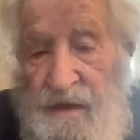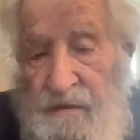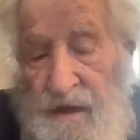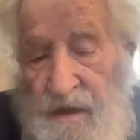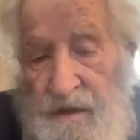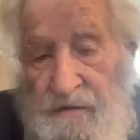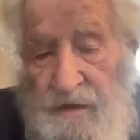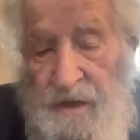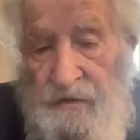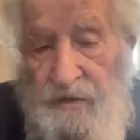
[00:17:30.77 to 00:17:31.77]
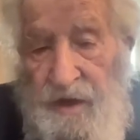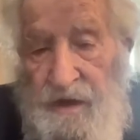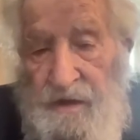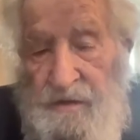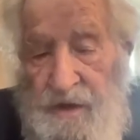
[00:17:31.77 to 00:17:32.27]
Well,
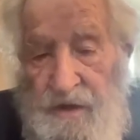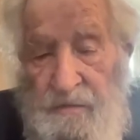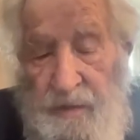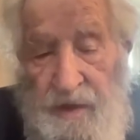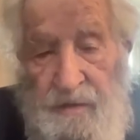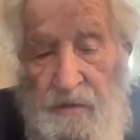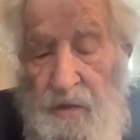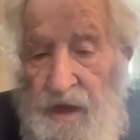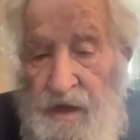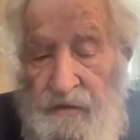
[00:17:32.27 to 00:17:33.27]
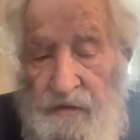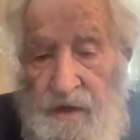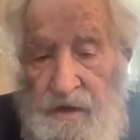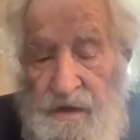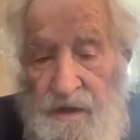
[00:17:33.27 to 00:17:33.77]
France, still people want to have
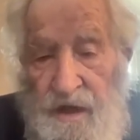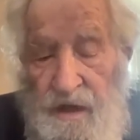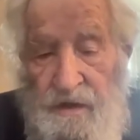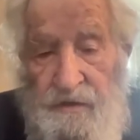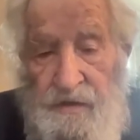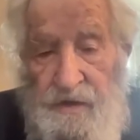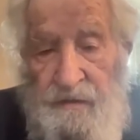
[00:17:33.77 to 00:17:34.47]
decent lives.